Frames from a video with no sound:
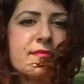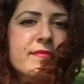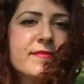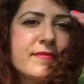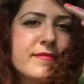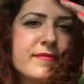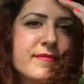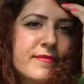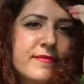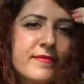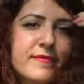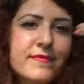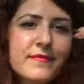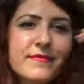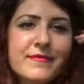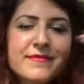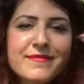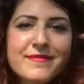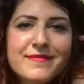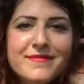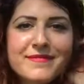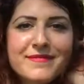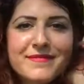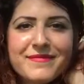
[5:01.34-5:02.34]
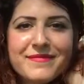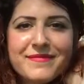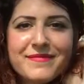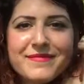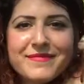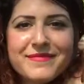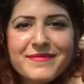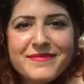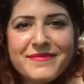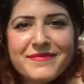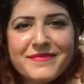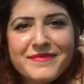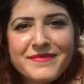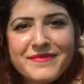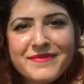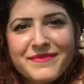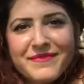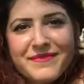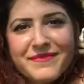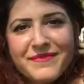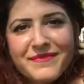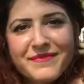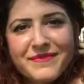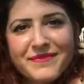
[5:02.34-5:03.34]

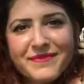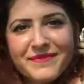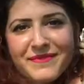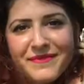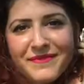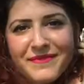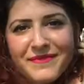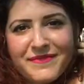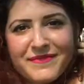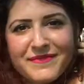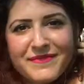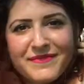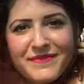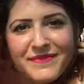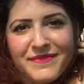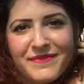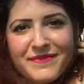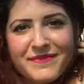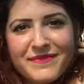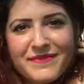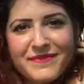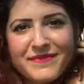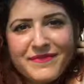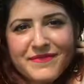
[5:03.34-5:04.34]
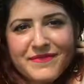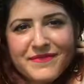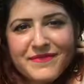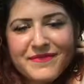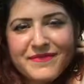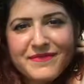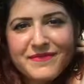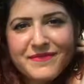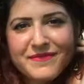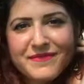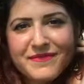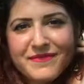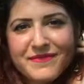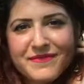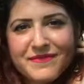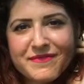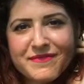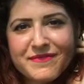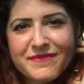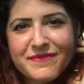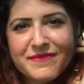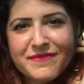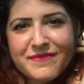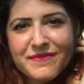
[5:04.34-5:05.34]

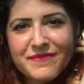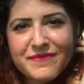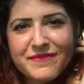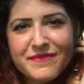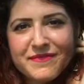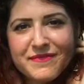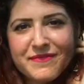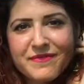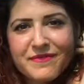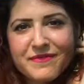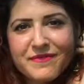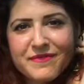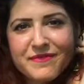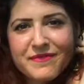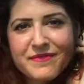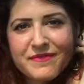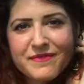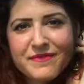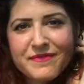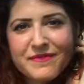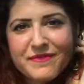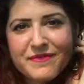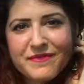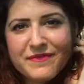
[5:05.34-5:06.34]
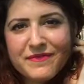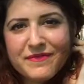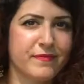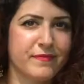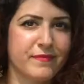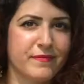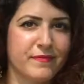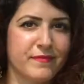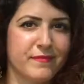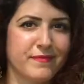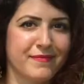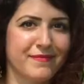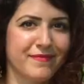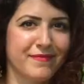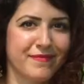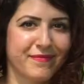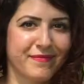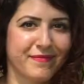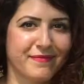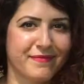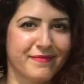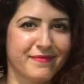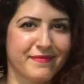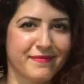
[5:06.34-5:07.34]

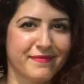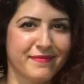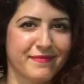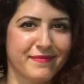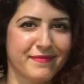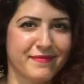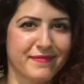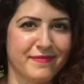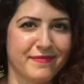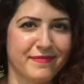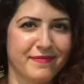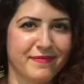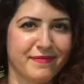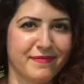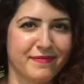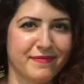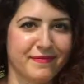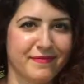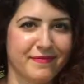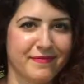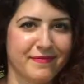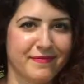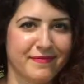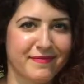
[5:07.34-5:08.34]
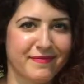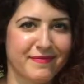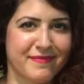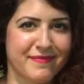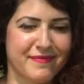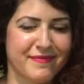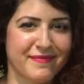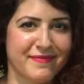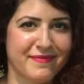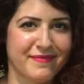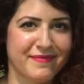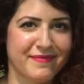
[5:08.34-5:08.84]
(not speaking)